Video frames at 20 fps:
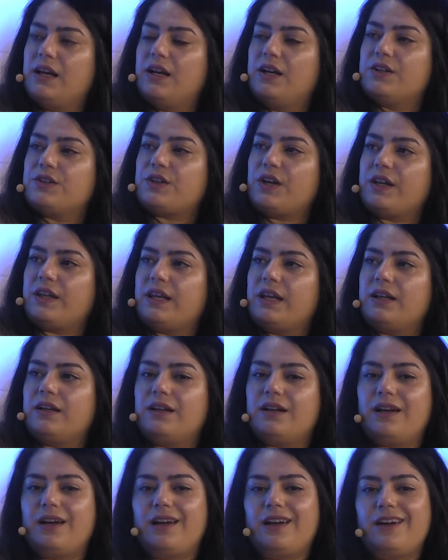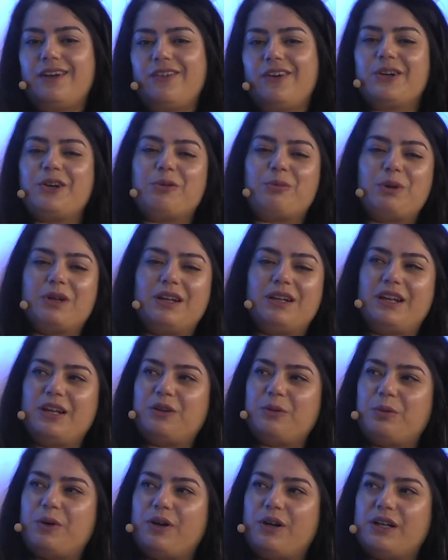So I think when you're building data
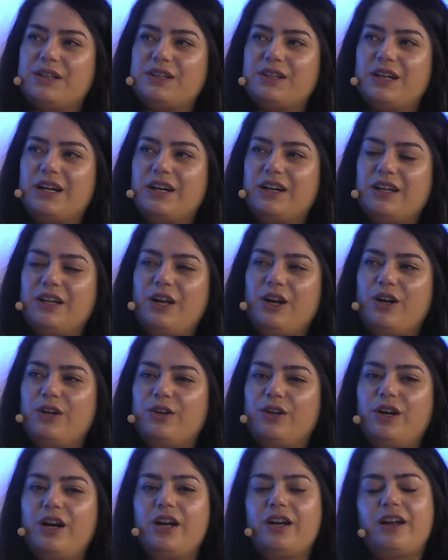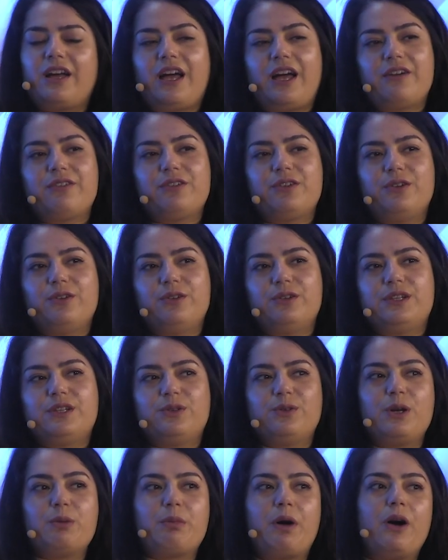products early on, you kind of have to
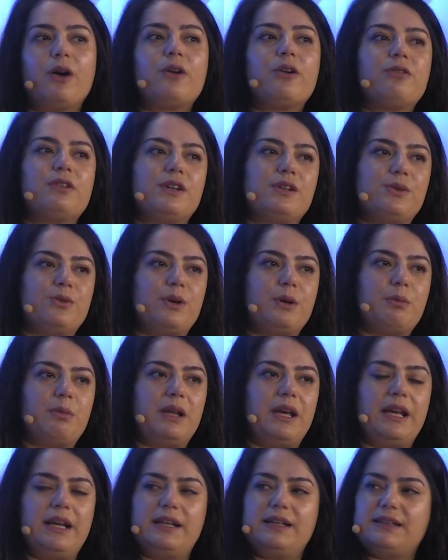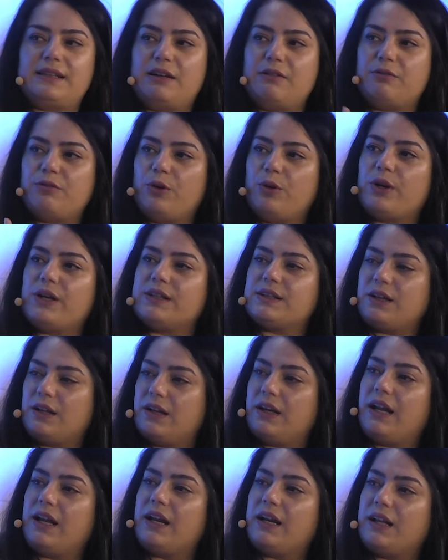swim out of the swim lanes and focus on
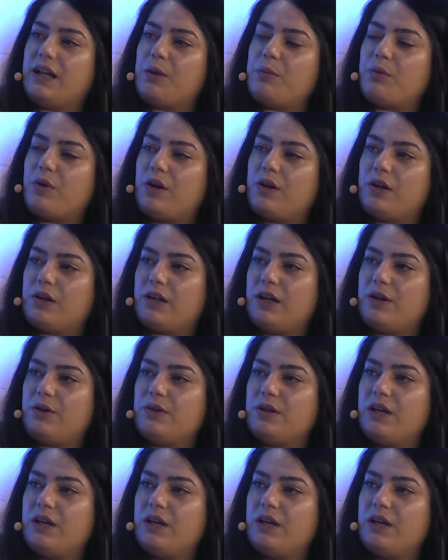getting that product out.